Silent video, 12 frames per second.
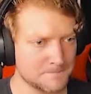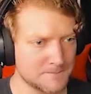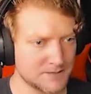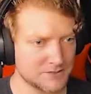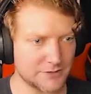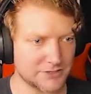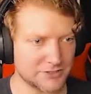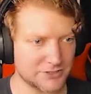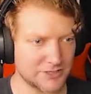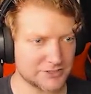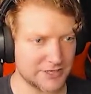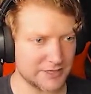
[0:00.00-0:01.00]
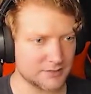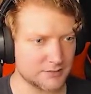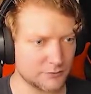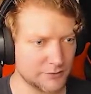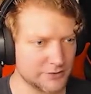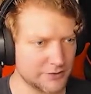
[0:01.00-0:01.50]
So I should touch that.
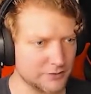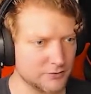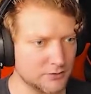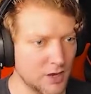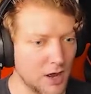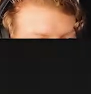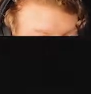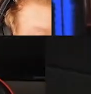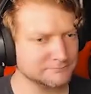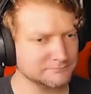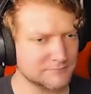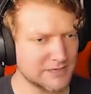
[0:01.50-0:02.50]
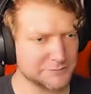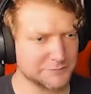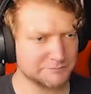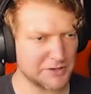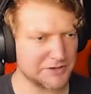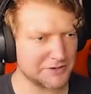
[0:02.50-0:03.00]
What are you? There's
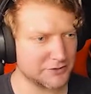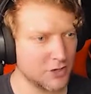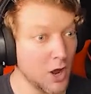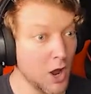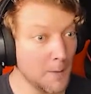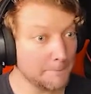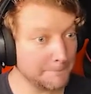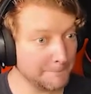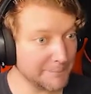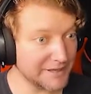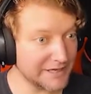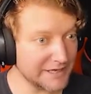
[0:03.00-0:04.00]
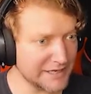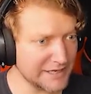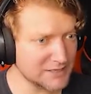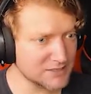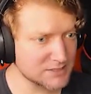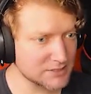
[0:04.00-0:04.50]
probably nothing.
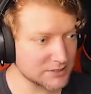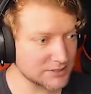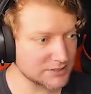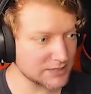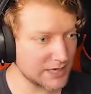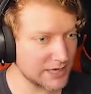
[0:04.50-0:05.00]
Pizza day.